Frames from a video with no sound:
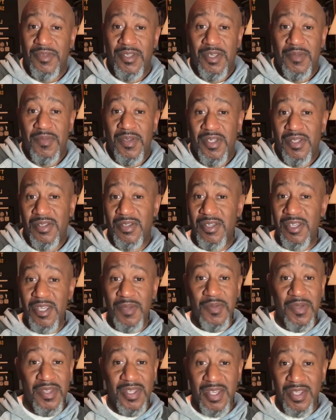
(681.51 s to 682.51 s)
I mean, to
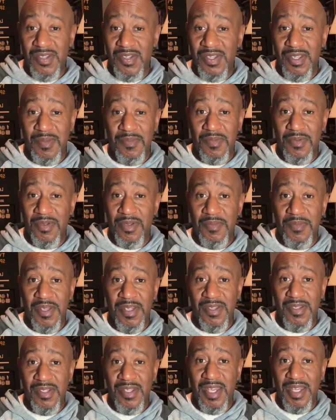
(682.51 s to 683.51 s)
keep it that simple, I mean,
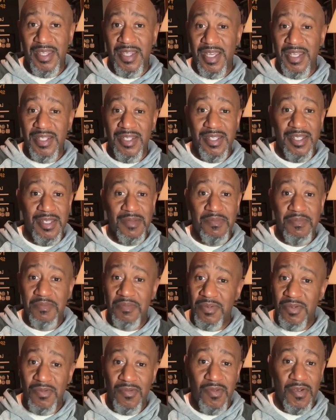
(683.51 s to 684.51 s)
it's not that deep.
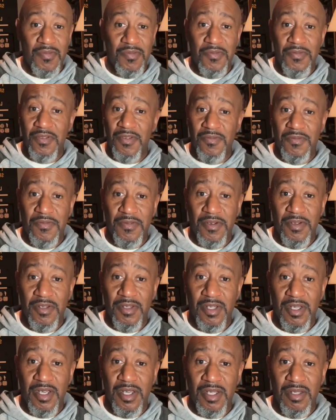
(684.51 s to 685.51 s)
Put one foot in front of
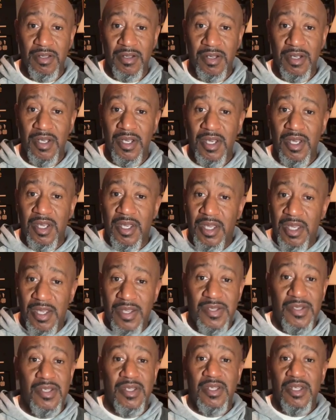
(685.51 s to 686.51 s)
the other, and
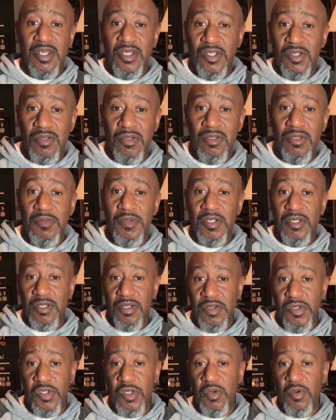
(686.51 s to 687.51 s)
it's going to get you a little bit
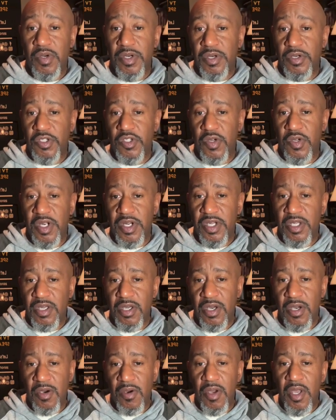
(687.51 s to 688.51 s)
closer to where you're trying to
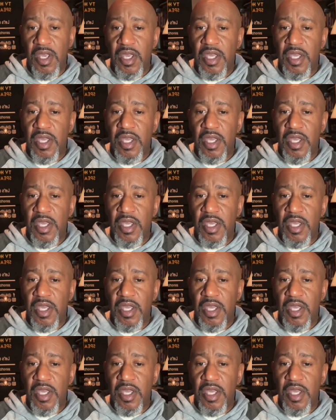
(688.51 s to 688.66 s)
go.